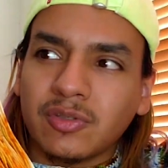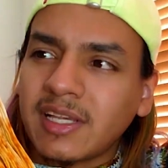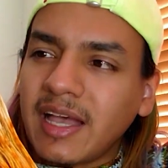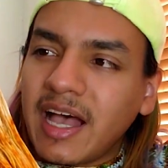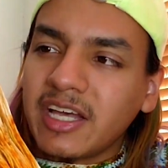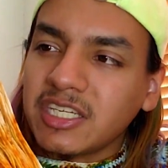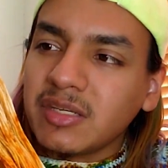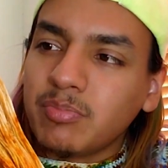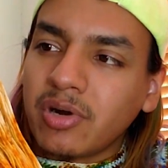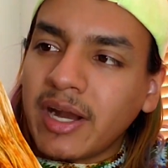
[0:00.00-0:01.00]
it's like a honey
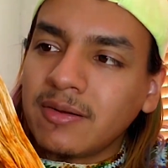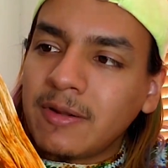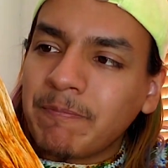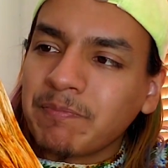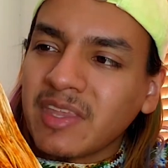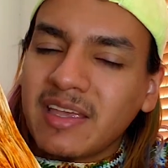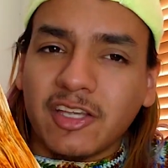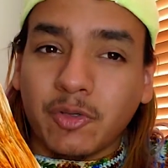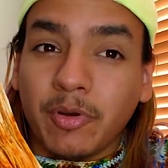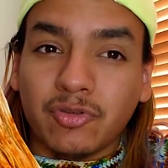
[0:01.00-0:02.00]
brown
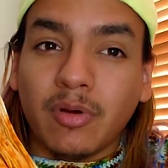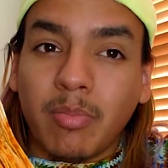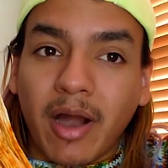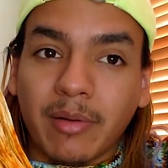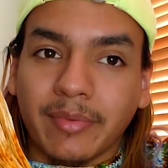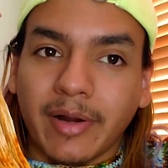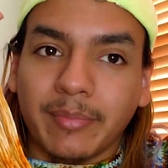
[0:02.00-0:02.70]
as opposed to a brown.